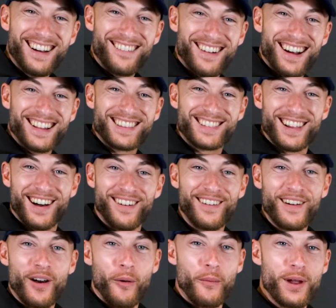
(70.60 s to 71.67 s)
right?
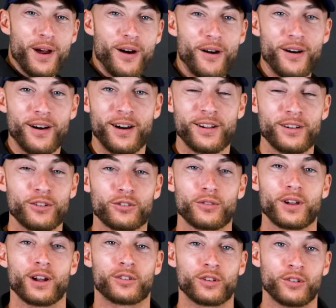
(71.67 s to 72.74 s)
So we are, are uh,
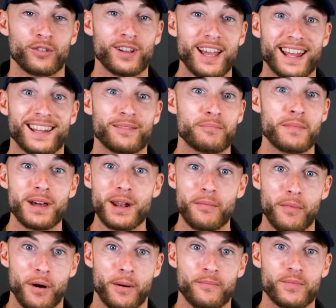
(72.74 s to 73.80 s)
usually at a
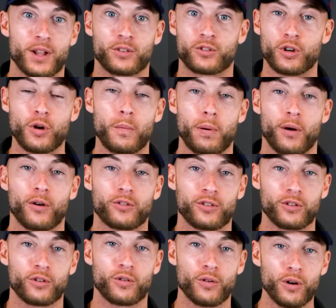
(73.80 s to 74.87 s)
minimum that
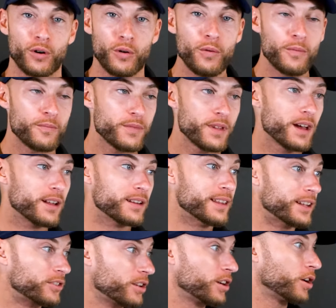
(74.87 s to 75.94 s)
two-person crew
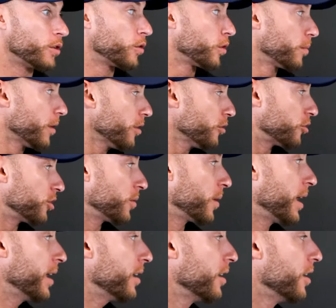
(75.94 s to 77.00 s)
that's going to go to emergency,
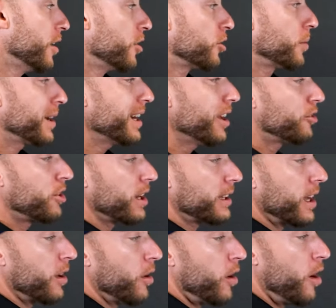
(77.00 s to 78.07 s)
right? So we kind of
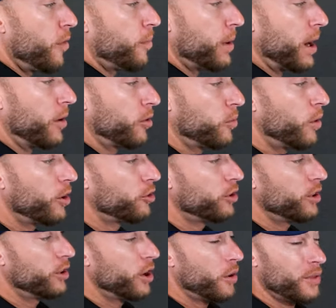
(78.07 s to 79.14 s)
check that off, but I just want
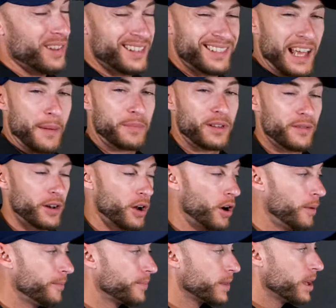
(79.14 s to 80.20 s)
you to know the steps of it
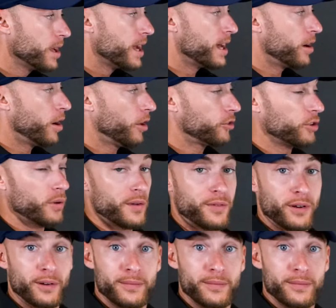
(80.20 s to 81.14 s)
all. And also, if